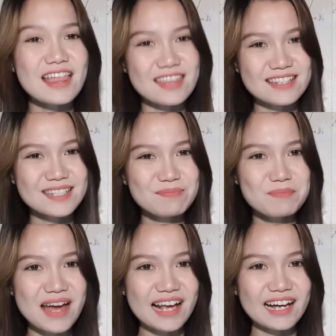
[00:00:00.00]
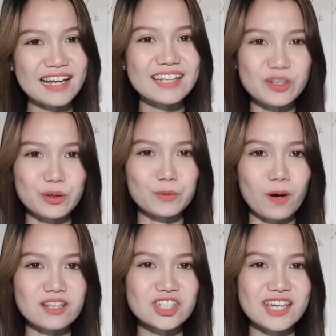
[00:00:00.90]
This is Mamaika and you're
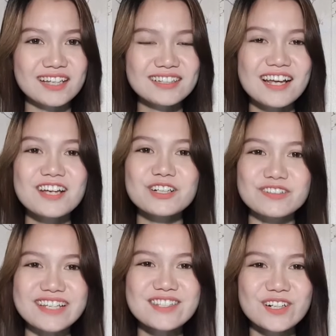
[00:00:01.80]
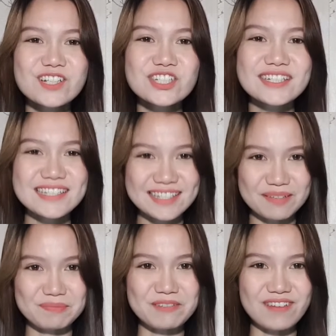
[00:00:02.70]
watching Research
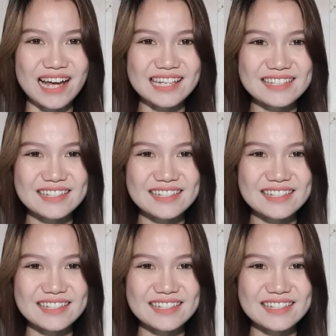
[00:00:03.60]
Simplified.